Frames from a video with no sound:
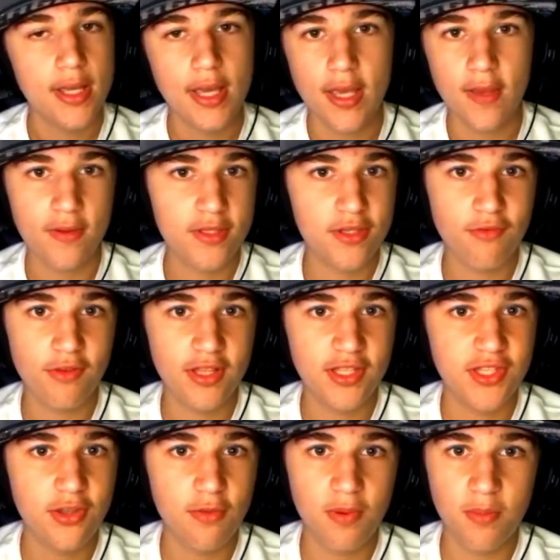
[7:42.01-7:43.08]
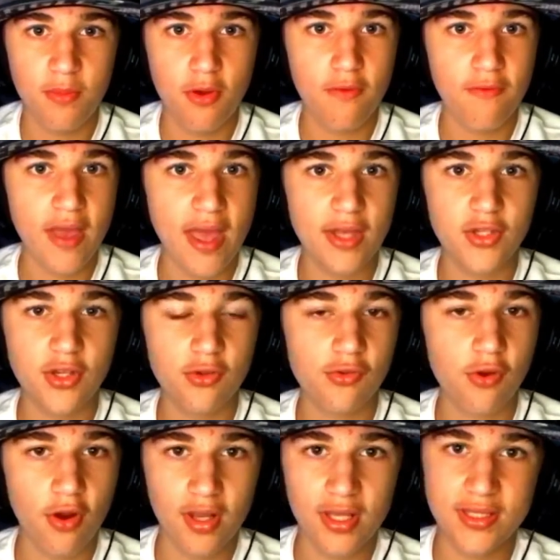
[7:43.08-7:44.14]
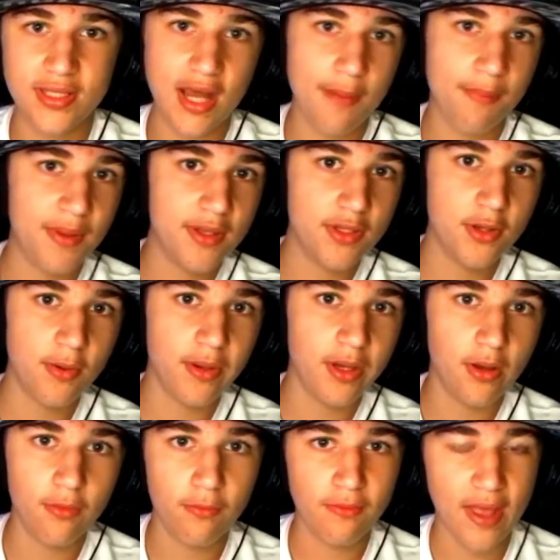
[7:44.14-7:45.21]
It was a really stupid move, and Joe Girardi has not been doing good